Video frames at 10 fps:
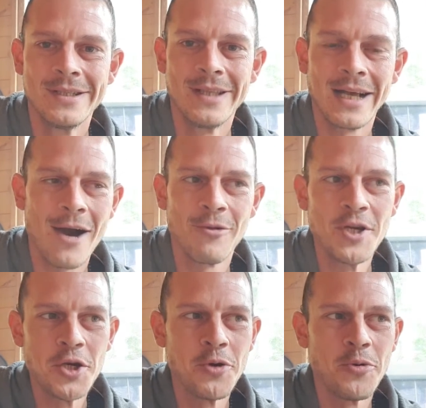like how they
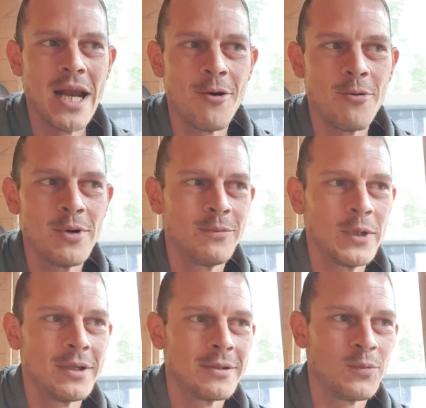do it now with it with
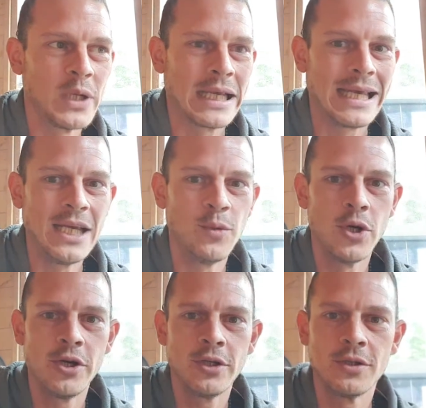a with a
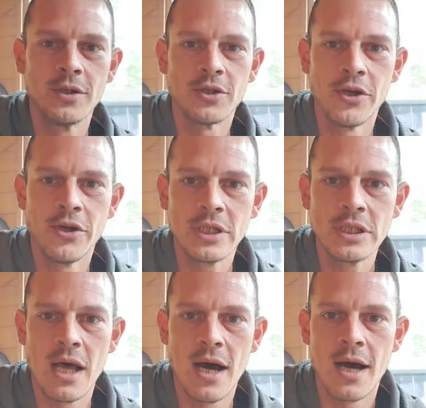keywords and the searches
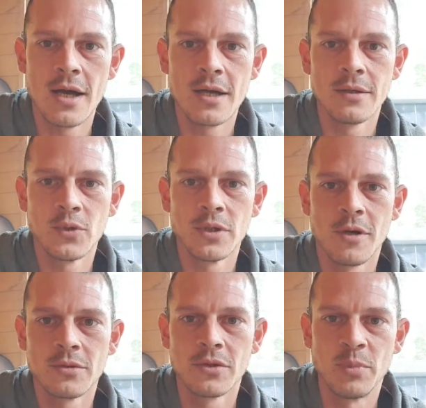like that ah, would it
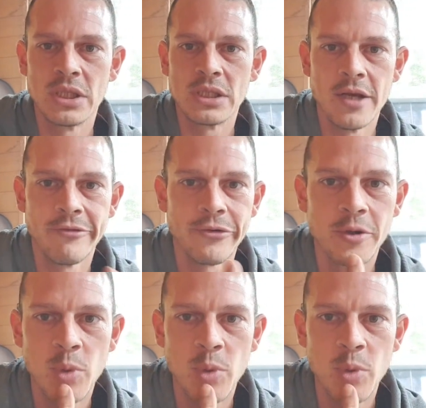not just be the same through the